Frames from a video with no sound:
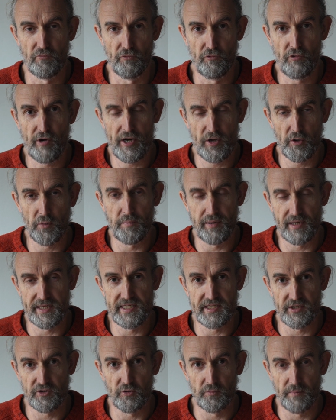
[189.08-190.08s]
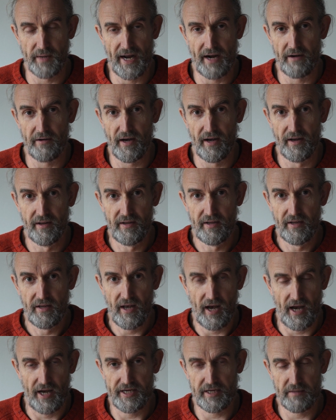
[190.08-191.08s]
real political power,
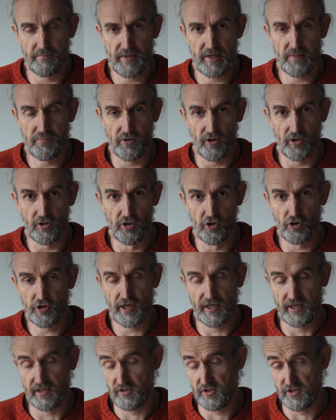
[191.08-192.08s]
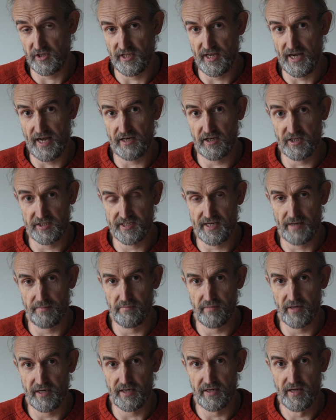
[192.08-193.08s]
i.e. people are looking to that
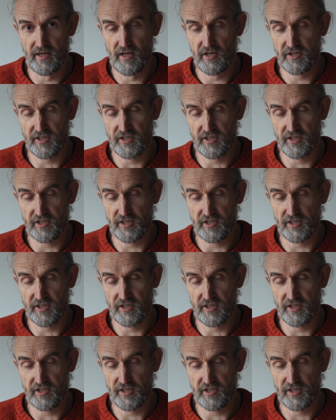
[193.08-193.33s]
assembly